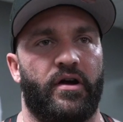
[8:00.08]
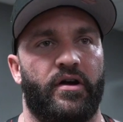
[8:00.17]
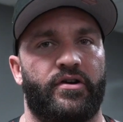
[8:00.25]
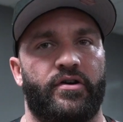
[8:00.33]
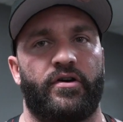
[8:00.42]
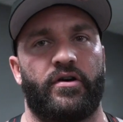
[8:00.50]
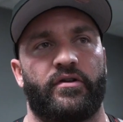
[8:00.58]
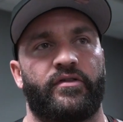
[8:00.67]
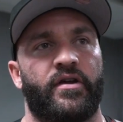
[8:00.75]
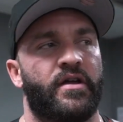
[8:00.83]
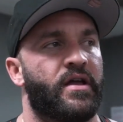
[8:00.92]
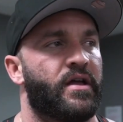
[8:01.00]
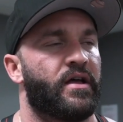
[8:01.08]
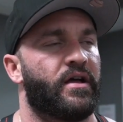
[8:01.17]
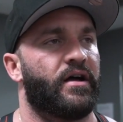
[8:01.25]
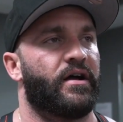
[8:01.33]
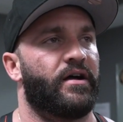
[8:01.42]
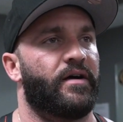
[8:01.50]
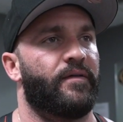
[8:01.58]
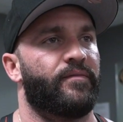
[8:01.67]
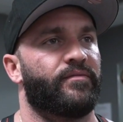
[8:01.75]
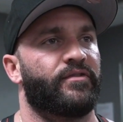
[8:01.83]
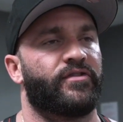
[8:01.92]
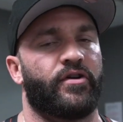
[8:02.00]
curls.
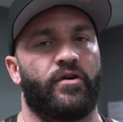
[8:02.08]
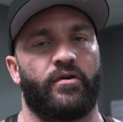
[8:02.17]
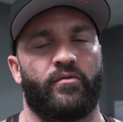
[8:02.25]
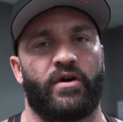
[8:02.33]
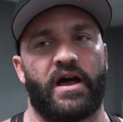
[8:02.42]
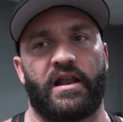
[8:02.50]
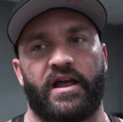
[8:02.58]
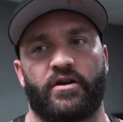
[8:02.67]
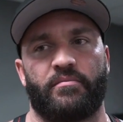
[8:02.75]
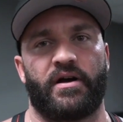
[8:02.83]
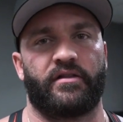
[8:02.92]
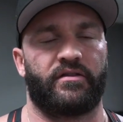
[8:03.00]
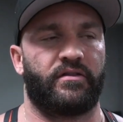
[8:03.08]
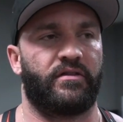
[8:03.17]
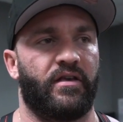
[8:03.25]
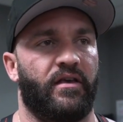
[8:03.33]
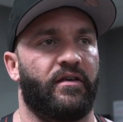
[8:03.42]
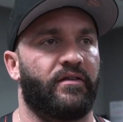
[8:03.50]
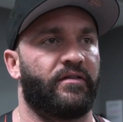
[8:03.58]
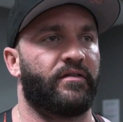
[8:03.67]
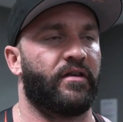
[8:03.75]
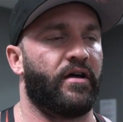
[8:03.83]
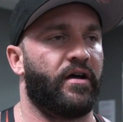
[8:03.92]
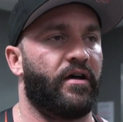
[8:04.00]
So what I like about this
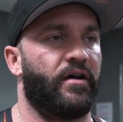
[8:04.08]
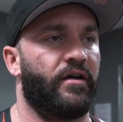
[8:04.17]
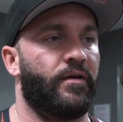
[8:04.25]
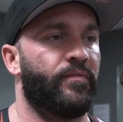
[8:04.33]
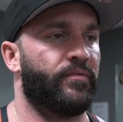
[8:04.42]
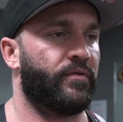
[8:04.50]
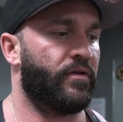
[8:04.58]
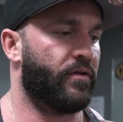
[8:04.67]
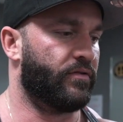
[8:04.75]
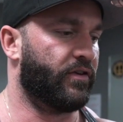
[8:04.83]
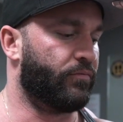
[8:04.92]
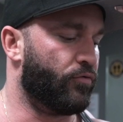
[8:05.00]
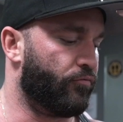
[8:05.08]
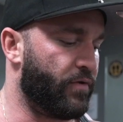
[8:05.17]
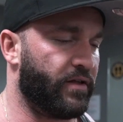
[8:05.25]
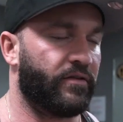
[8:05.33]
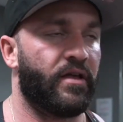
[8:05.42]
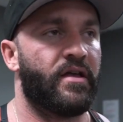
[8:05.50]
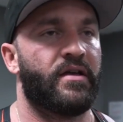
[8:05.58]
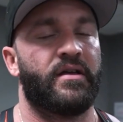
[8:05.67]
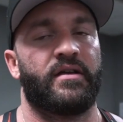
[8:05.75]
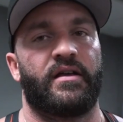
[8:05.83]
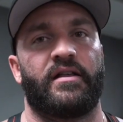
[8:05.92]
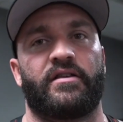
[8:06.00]
movement
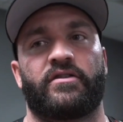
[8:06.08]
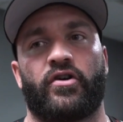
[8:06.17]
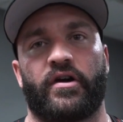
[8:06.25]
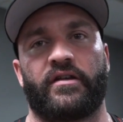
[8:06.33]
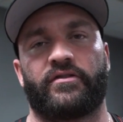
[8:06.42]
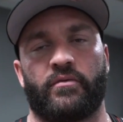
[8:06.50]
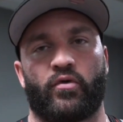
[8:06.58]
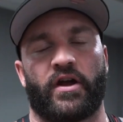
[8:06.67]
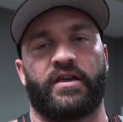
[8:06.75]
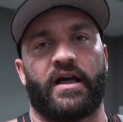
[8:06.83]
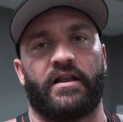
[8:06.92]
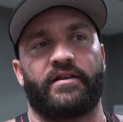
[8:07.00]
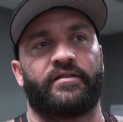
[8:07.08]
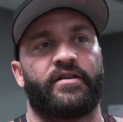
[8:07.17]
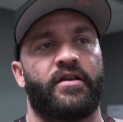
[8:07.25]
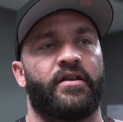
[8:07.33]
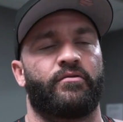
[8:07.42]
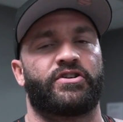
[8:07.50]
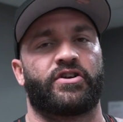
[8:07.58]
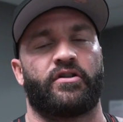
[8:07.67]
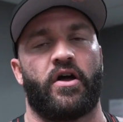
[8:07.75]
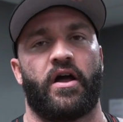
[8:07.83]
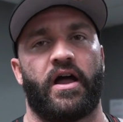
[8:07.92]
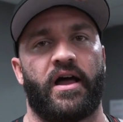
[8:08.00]
is it targets the brachialis, which is
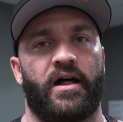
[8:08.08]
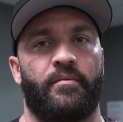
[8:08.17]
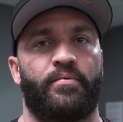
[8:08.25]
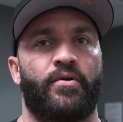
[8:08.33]
gonna help